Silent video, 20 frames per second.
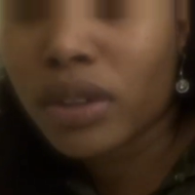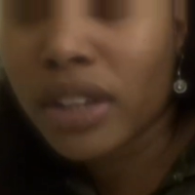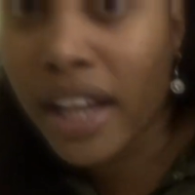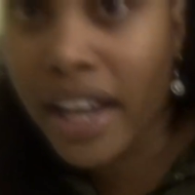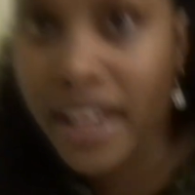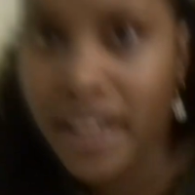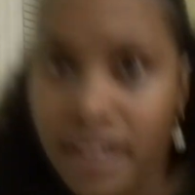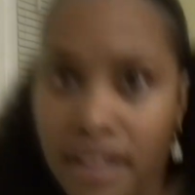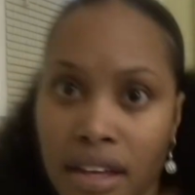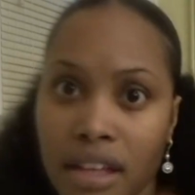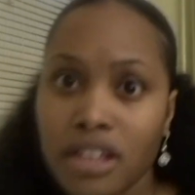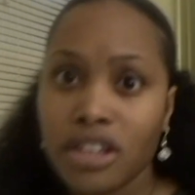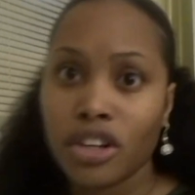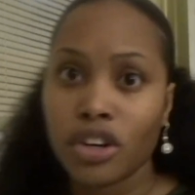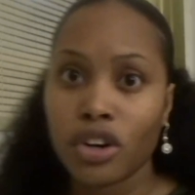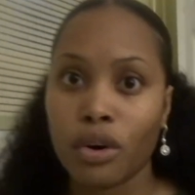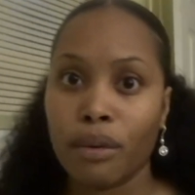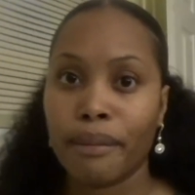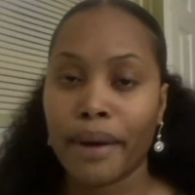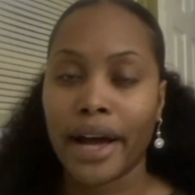like, you
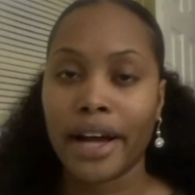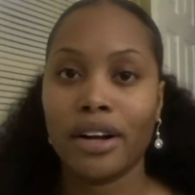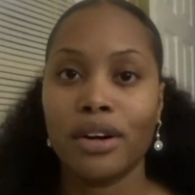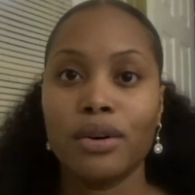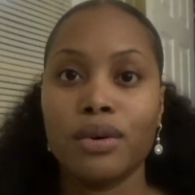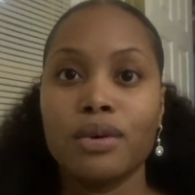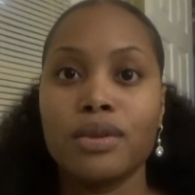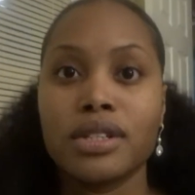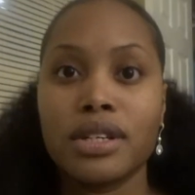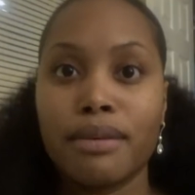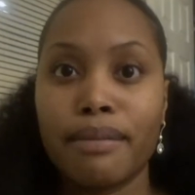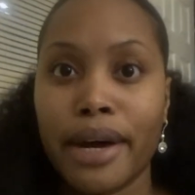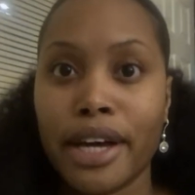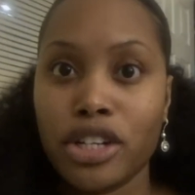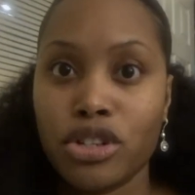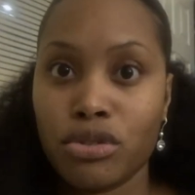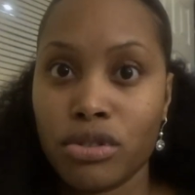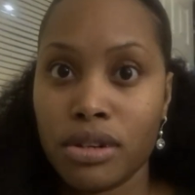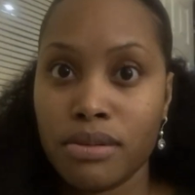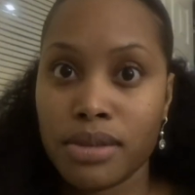know, my goals and my
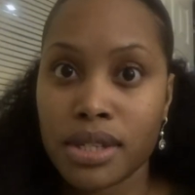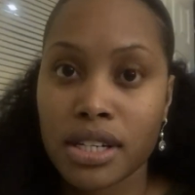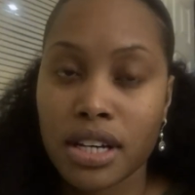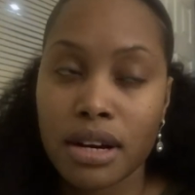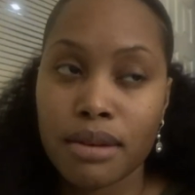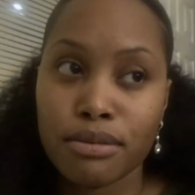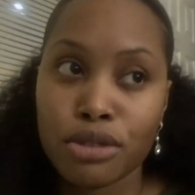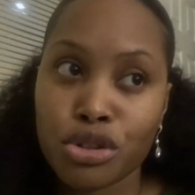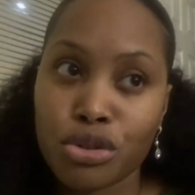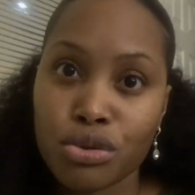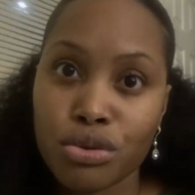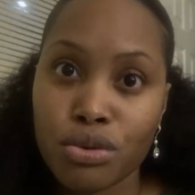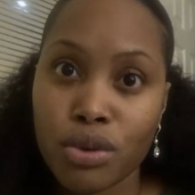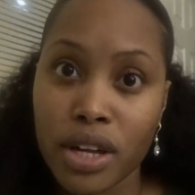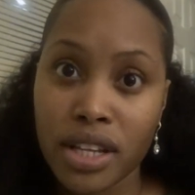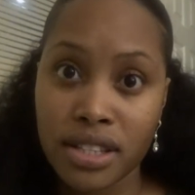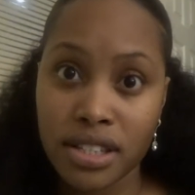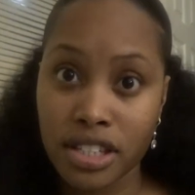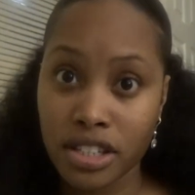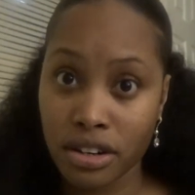dreams come true
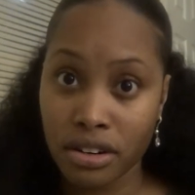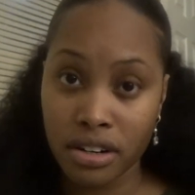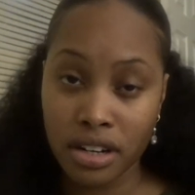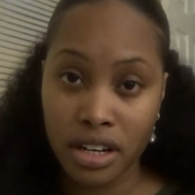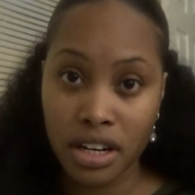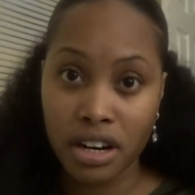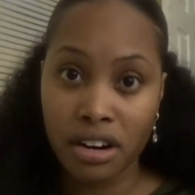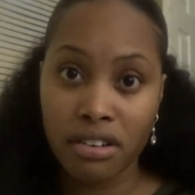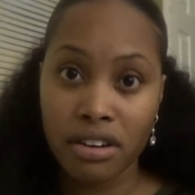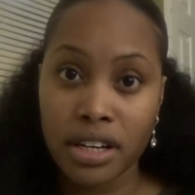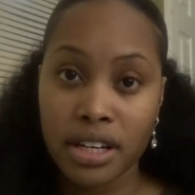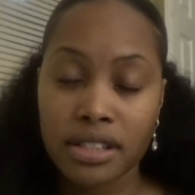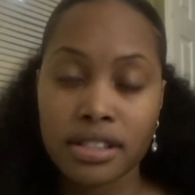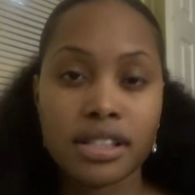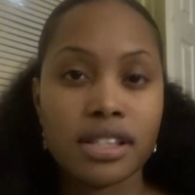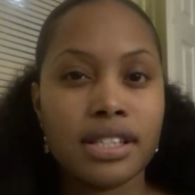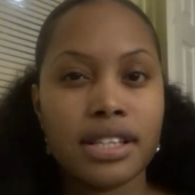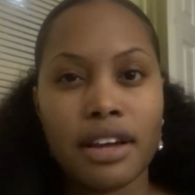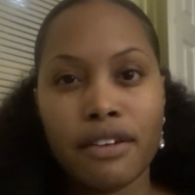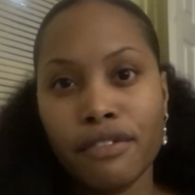in certain areas,
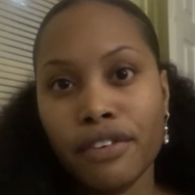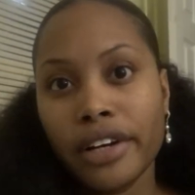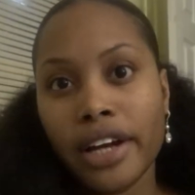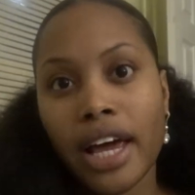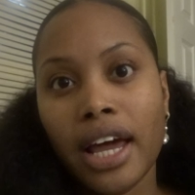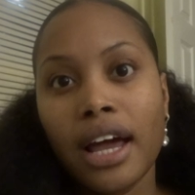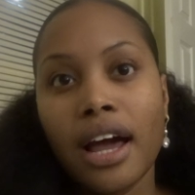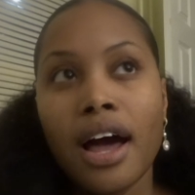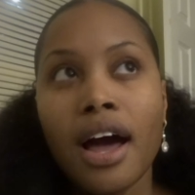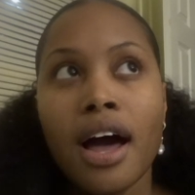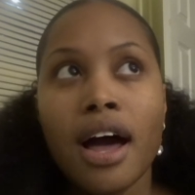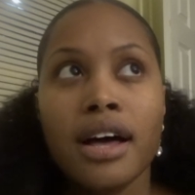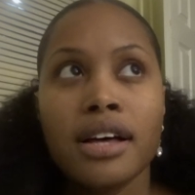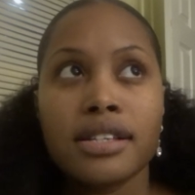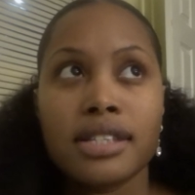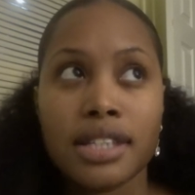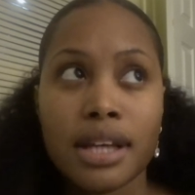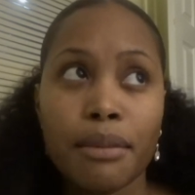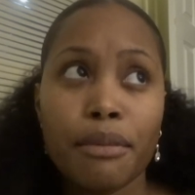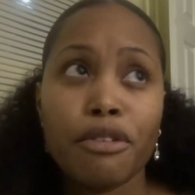because I feel like
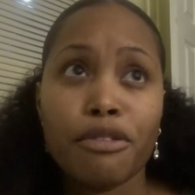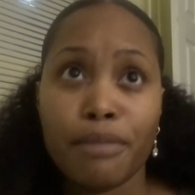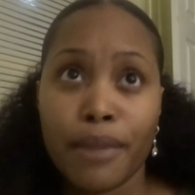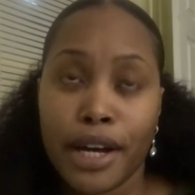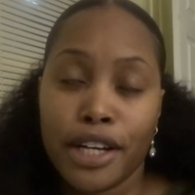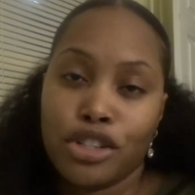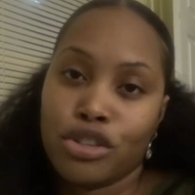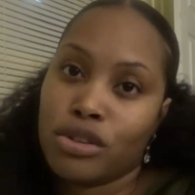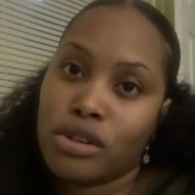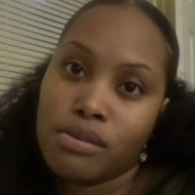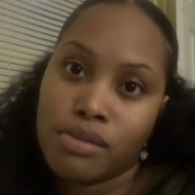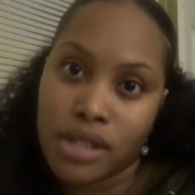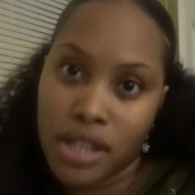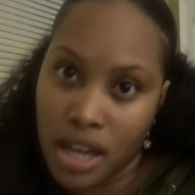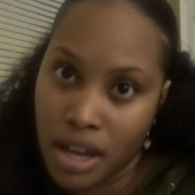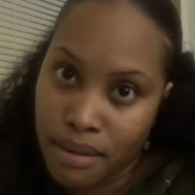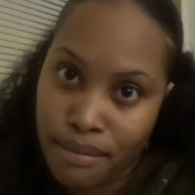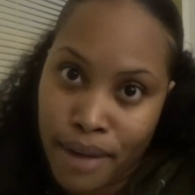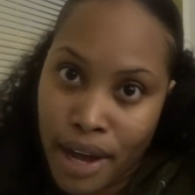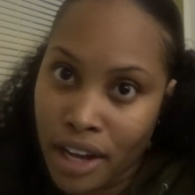some of my dreams
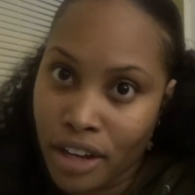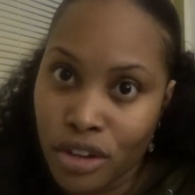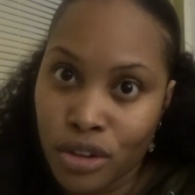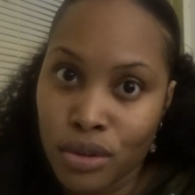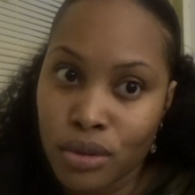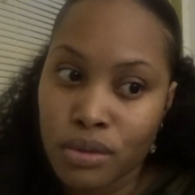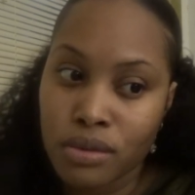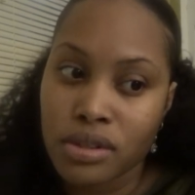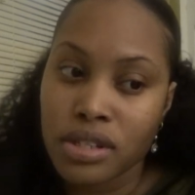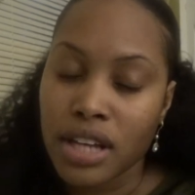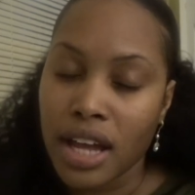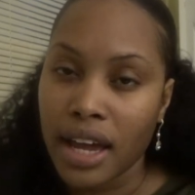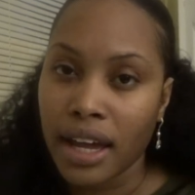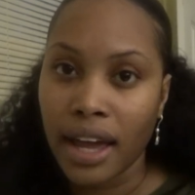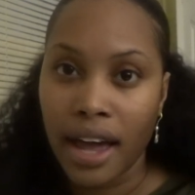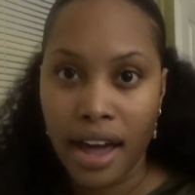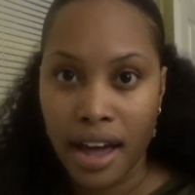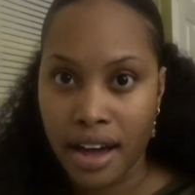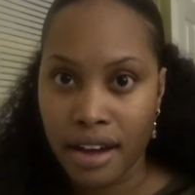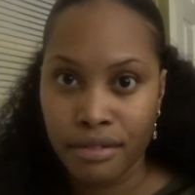and my goals, like,
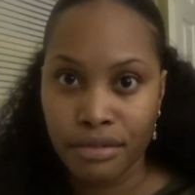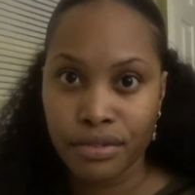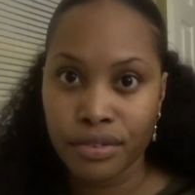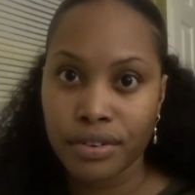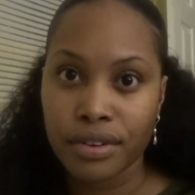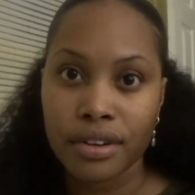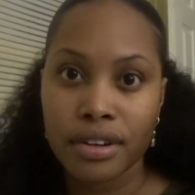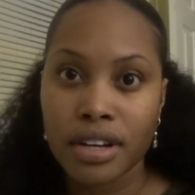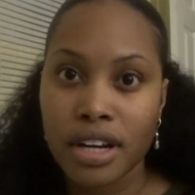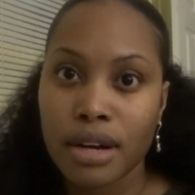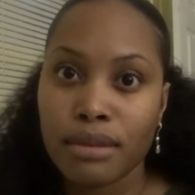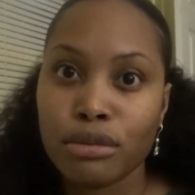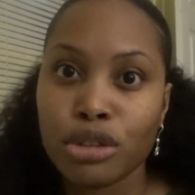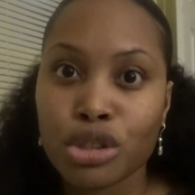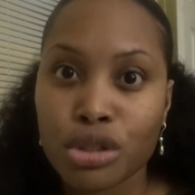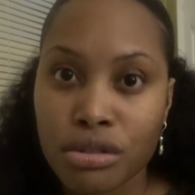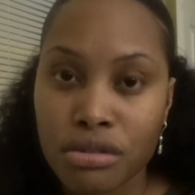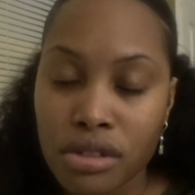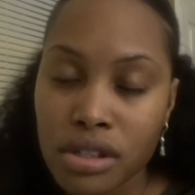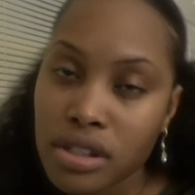have come
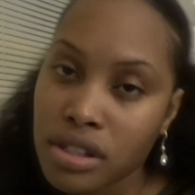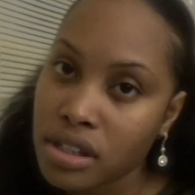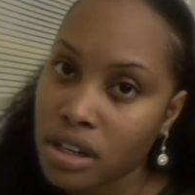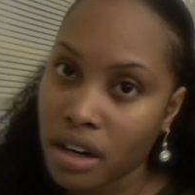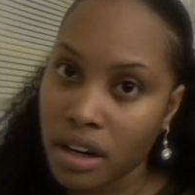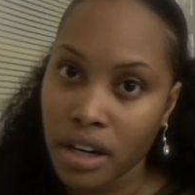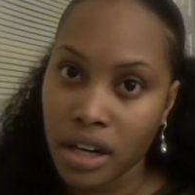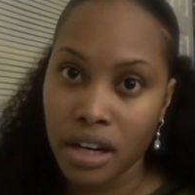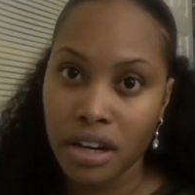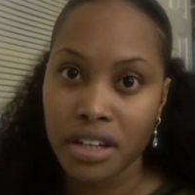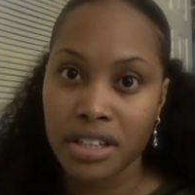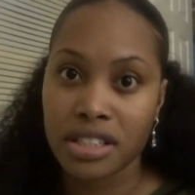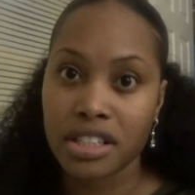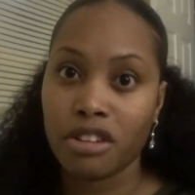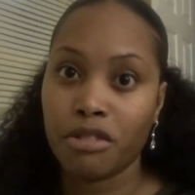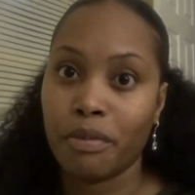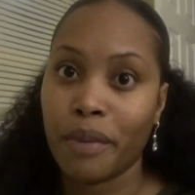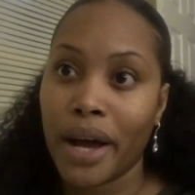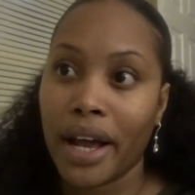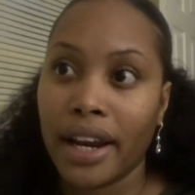true in certain areas
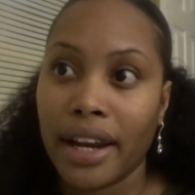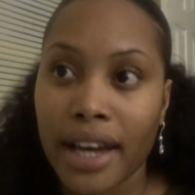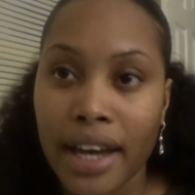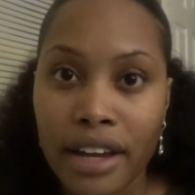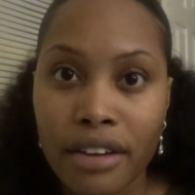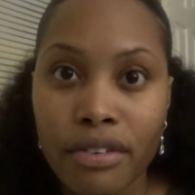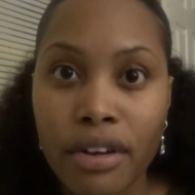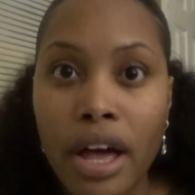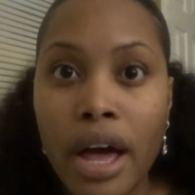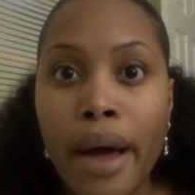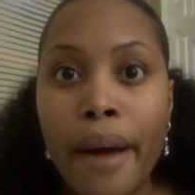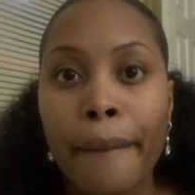of my life,